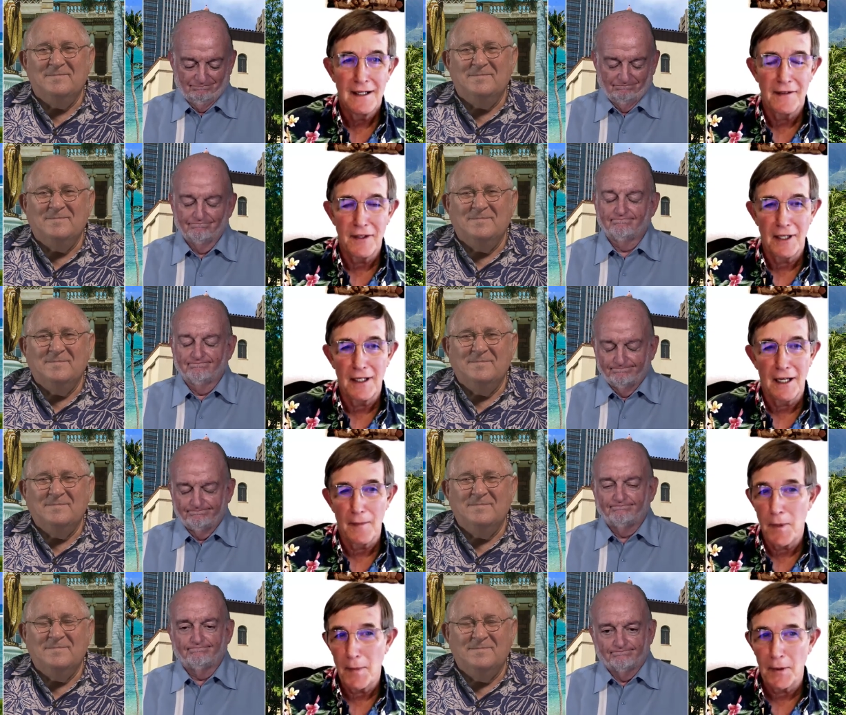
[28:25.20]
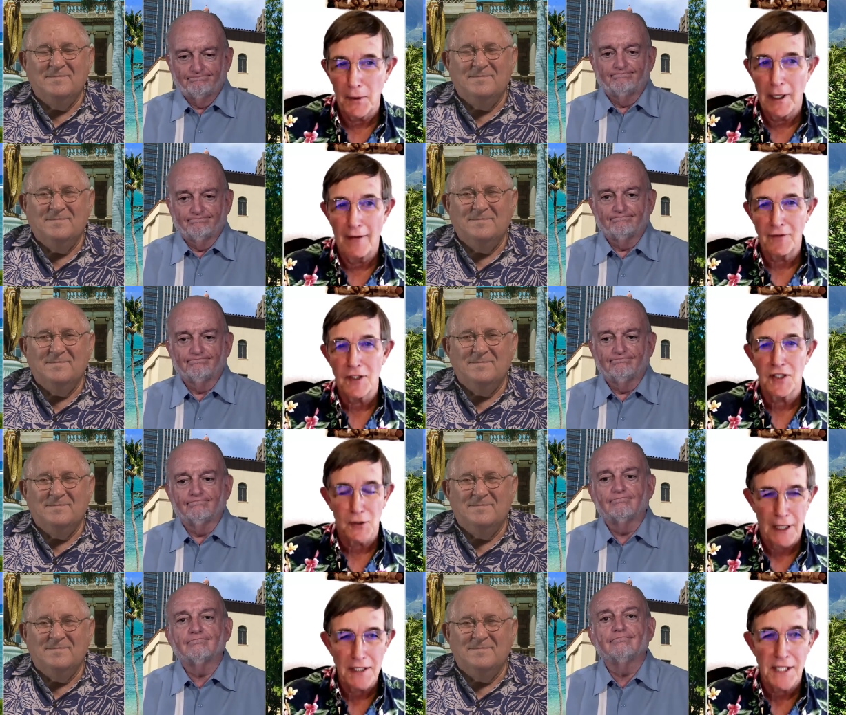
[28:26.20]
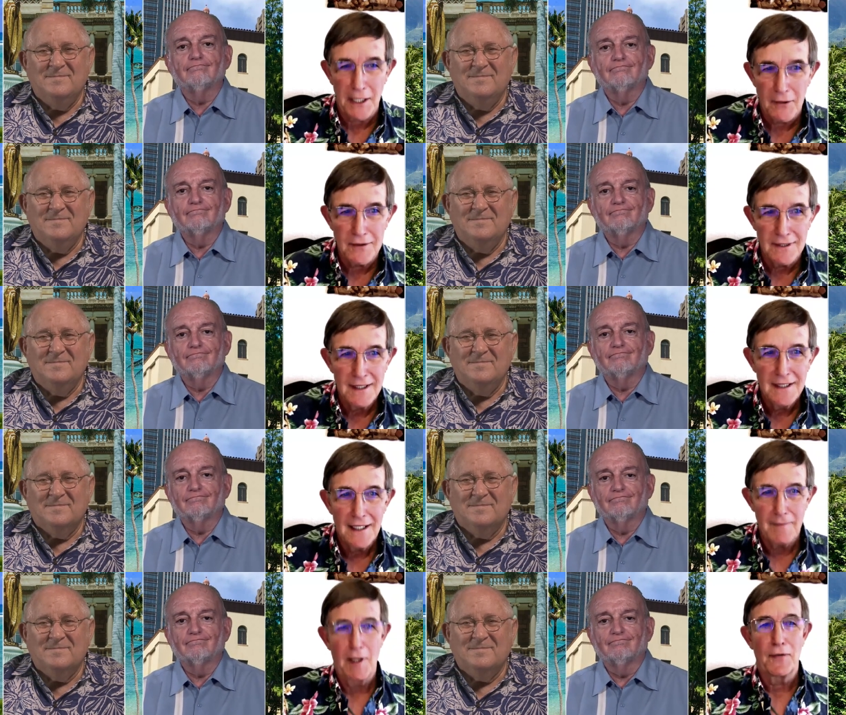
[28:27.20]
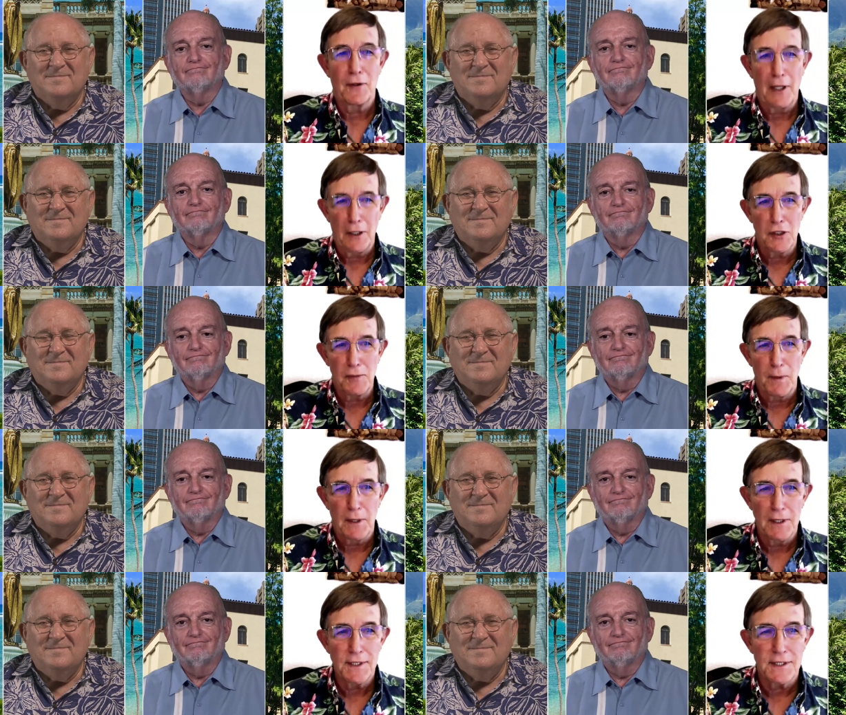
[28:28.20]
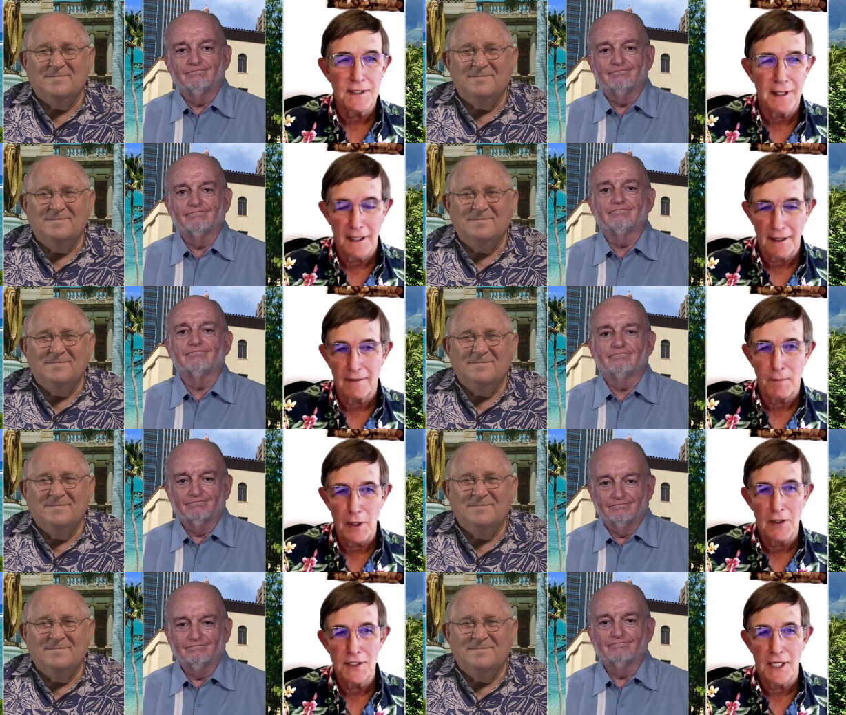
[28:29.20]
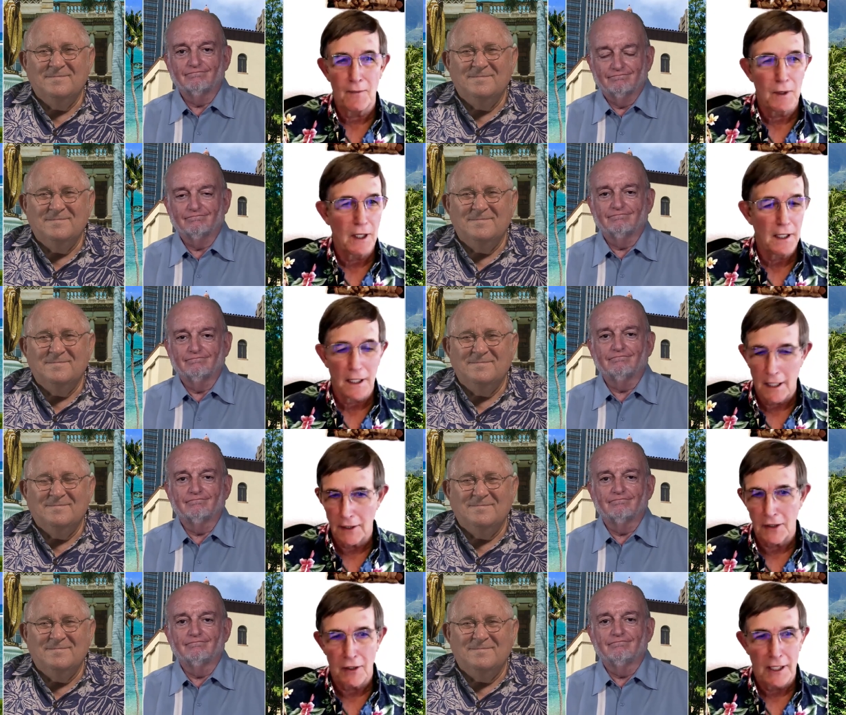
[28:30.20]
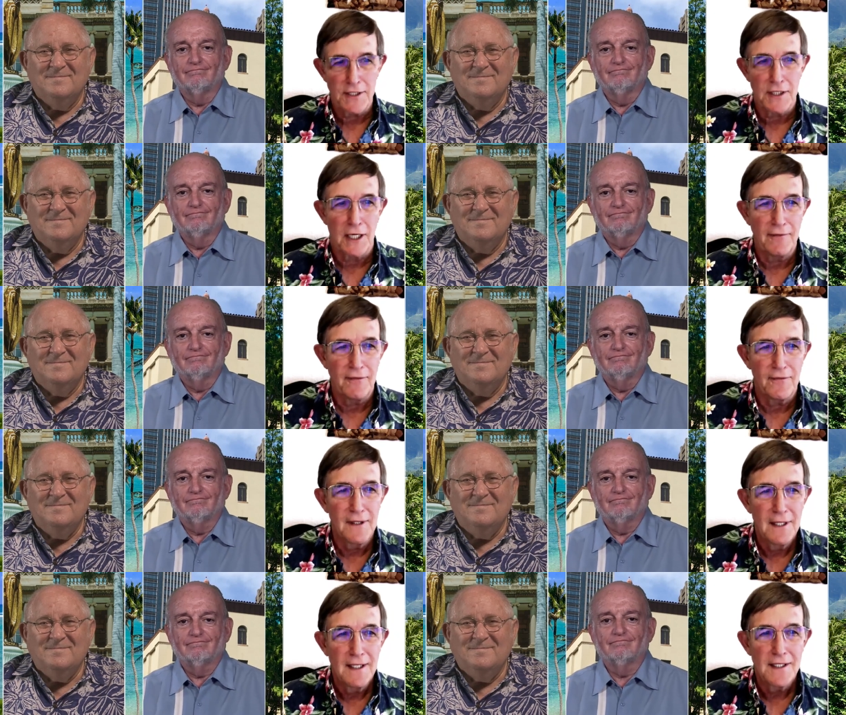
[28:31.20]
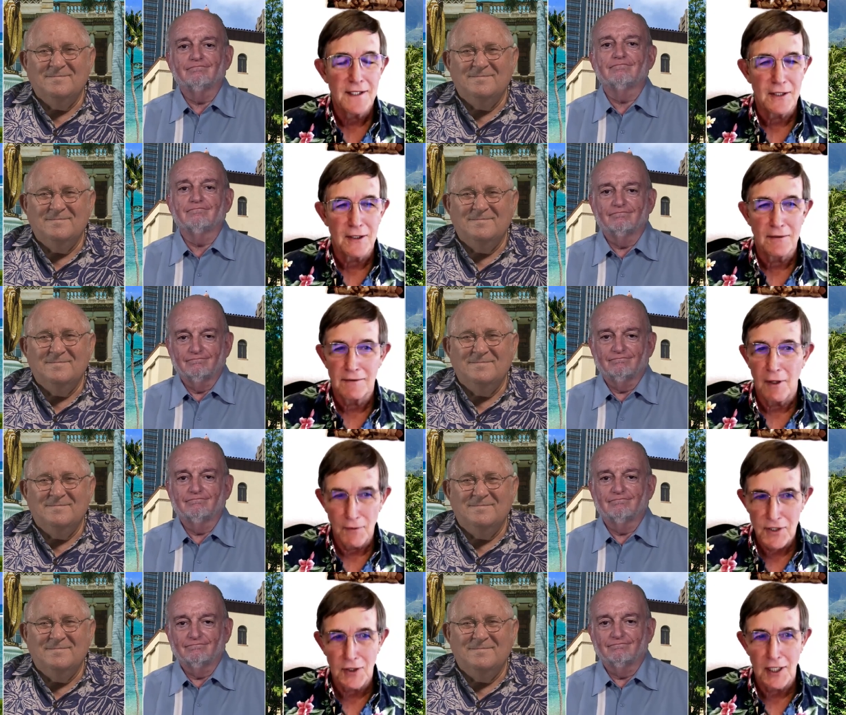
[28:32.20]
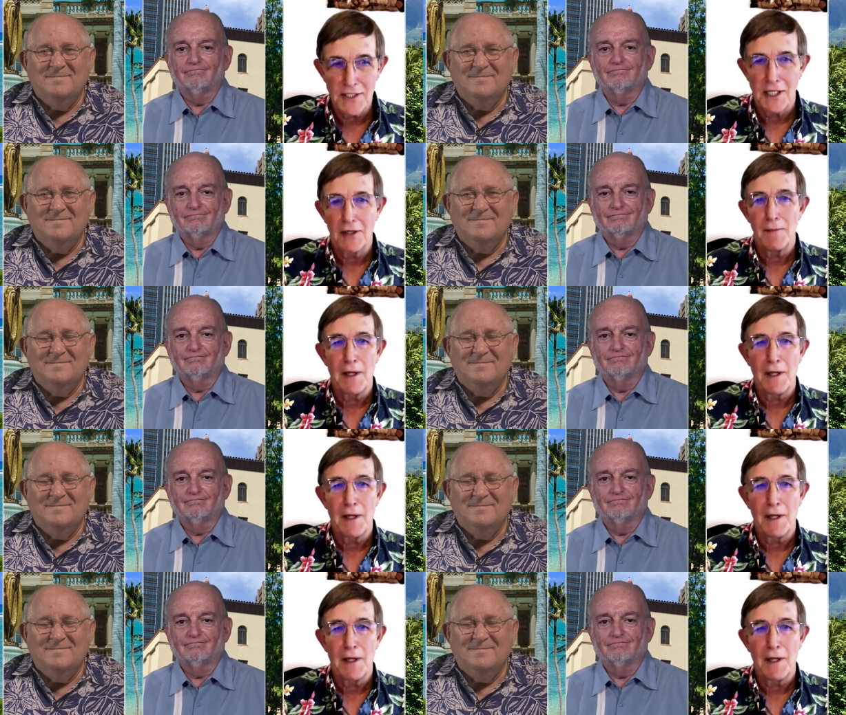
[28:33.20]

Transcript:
Speaker 1: I think uh, people don't have to stress out about their energy bills. Like Peter said, we're not going to cut your lights off. So don't stress out